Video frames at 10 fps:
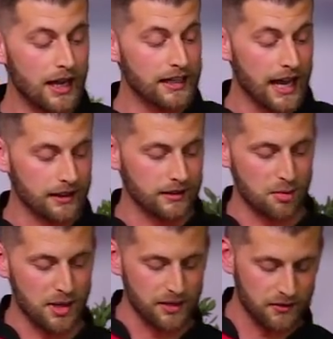Again,
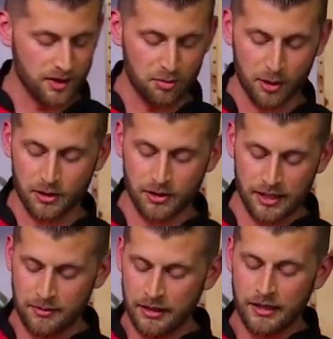the benefit of
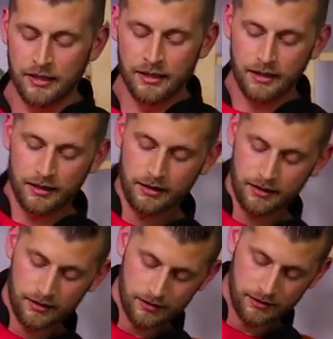buttercream,
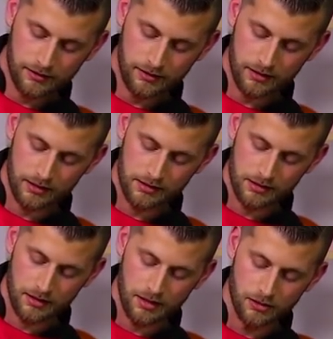I can
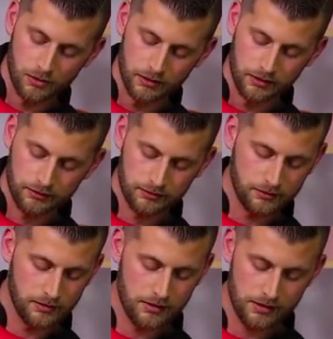start all over.
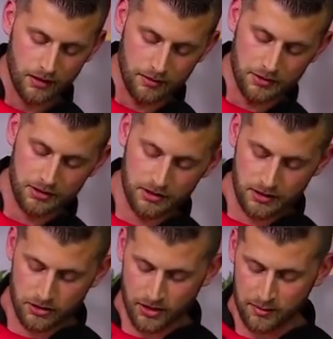So I'm just going
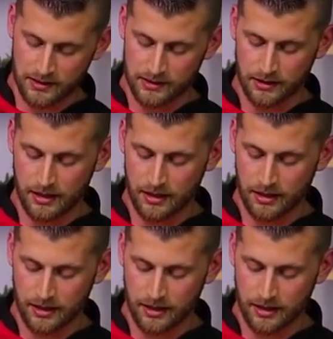to scrape these all